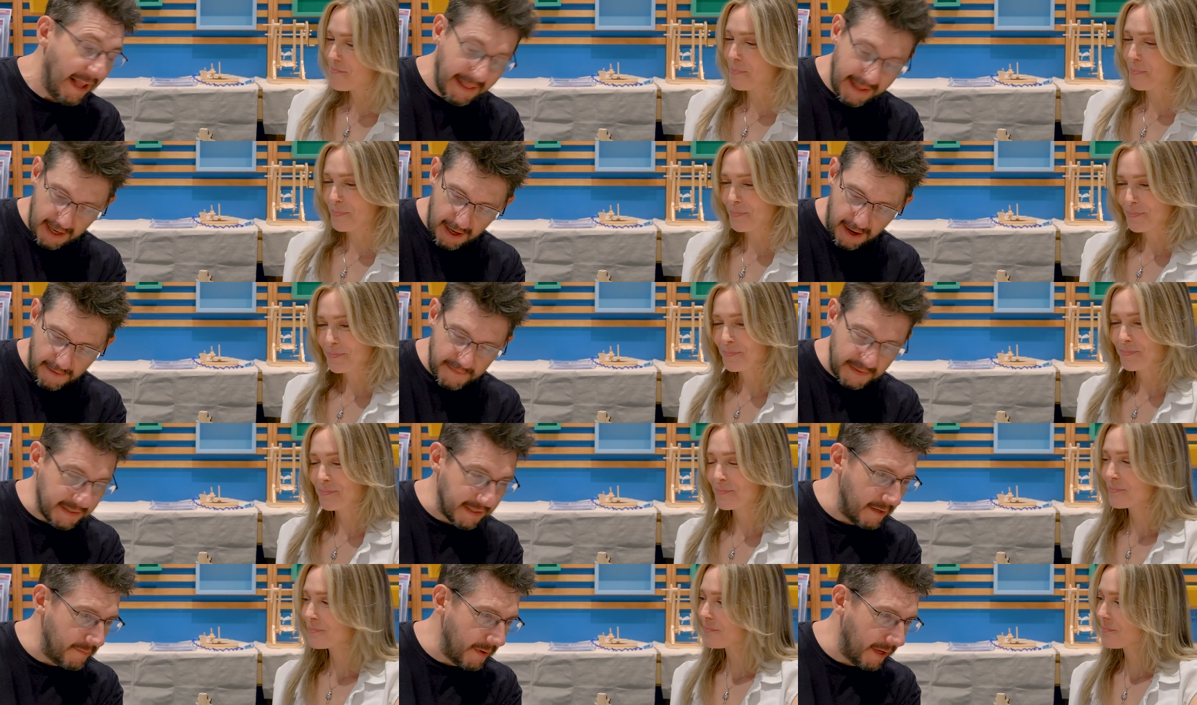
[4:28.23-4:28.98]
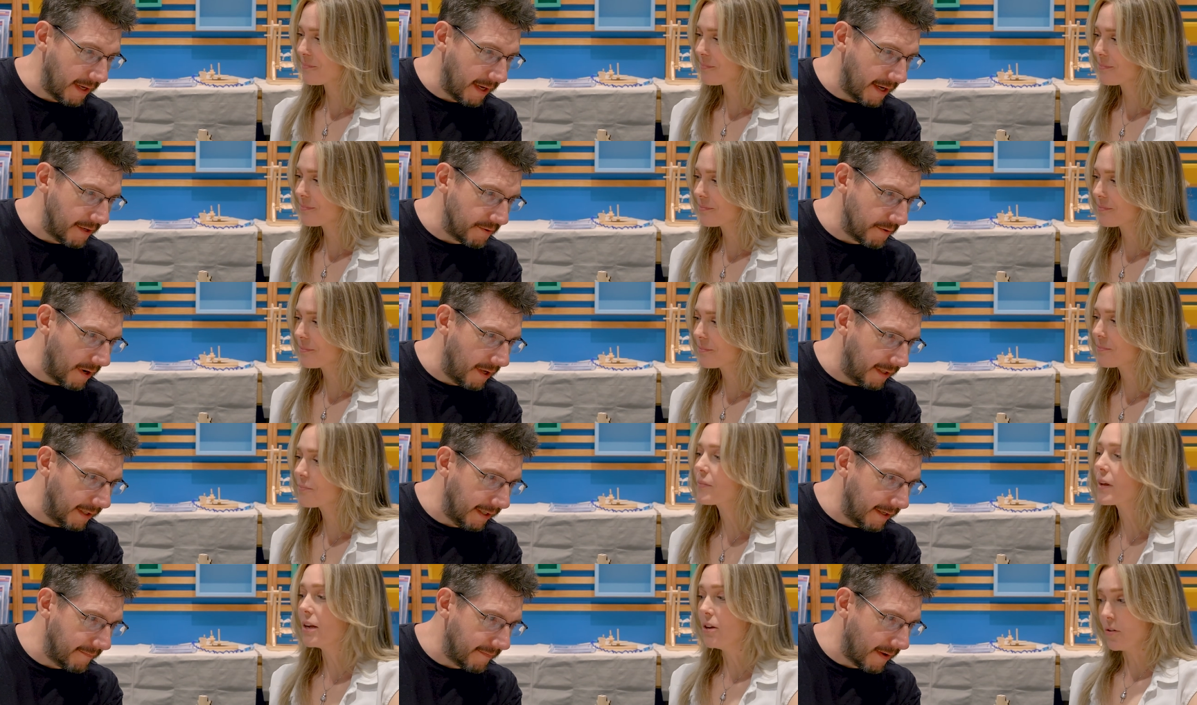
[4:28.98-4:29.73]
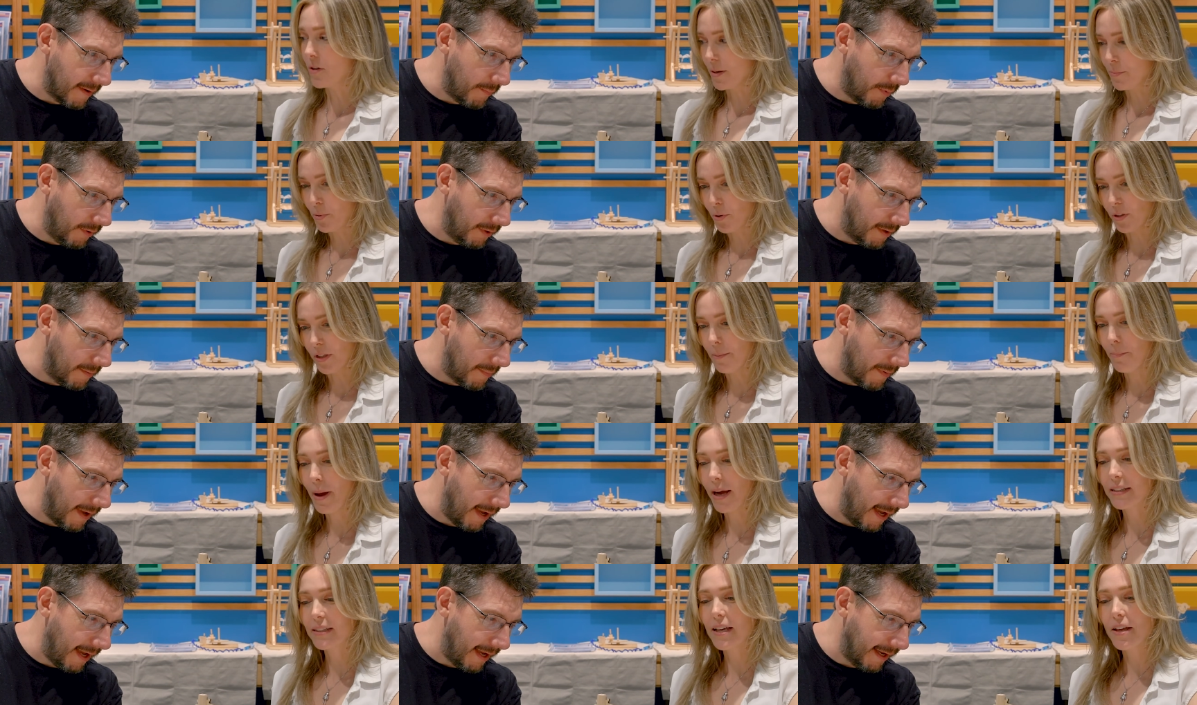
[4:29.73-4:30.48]
Speaker 1: And then obviously being hydraulic. you I can pull, pull
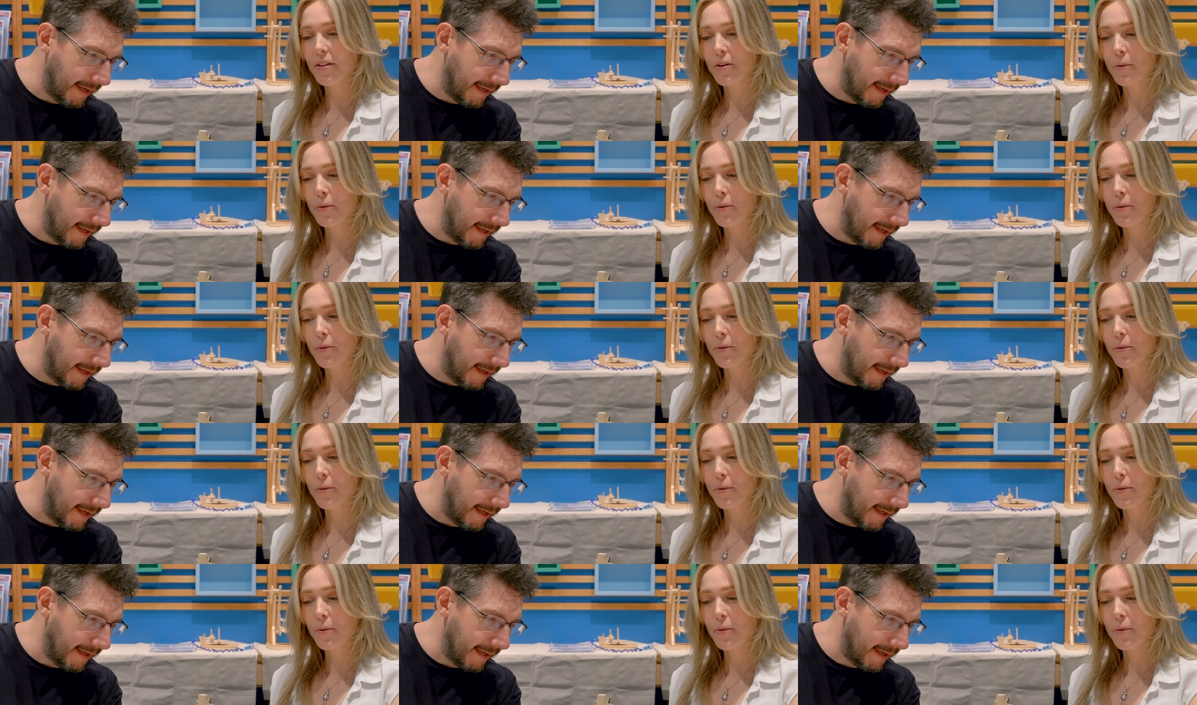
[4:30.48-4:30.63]
it back, back the